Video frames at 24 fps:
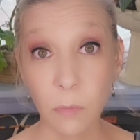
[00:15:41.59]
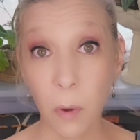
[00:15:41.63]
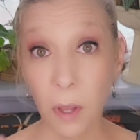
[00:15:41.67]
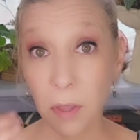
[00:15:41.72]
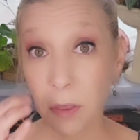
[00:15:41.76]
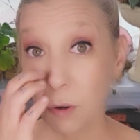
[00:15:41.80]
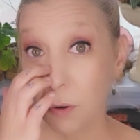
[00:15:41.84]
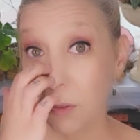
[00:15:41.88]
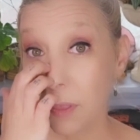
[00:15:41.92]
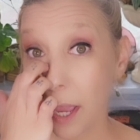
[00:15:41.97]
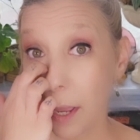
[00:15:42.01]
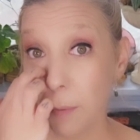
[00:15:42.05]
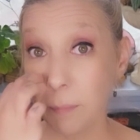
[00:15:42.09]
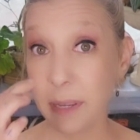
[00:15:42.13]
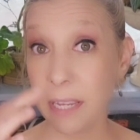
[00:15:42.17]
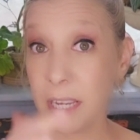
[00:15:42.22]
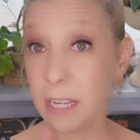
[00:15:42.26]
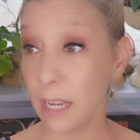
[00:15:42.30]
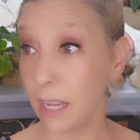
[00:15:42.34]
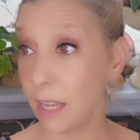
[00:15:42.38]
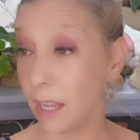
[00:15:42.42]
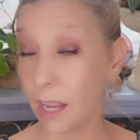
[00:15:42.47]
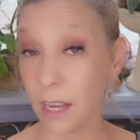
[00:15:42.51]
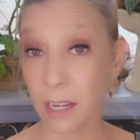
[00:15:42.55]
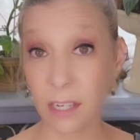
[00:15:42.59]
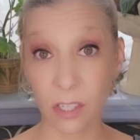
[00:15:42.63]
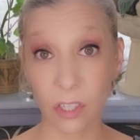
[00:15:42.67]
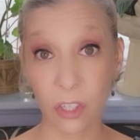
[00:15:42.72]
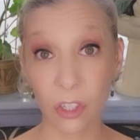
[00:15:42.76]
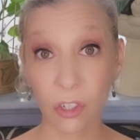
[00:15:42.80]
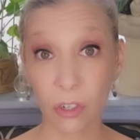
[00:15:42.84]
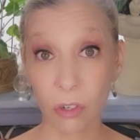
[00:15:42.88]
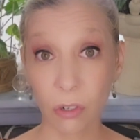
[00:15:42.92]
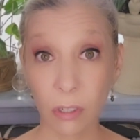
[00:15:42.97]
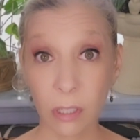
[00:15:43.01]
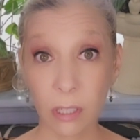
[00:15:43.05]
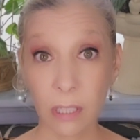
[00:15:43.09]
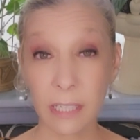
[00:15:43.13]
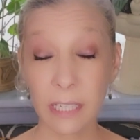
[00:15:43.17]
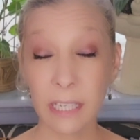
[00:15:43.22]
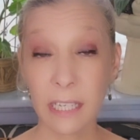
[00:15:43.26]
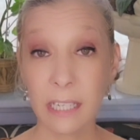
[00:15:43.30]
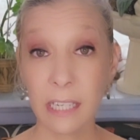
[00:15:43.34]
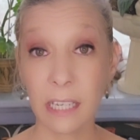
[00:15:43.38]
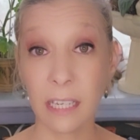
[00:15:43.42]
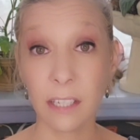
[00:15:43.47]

whether that be externally,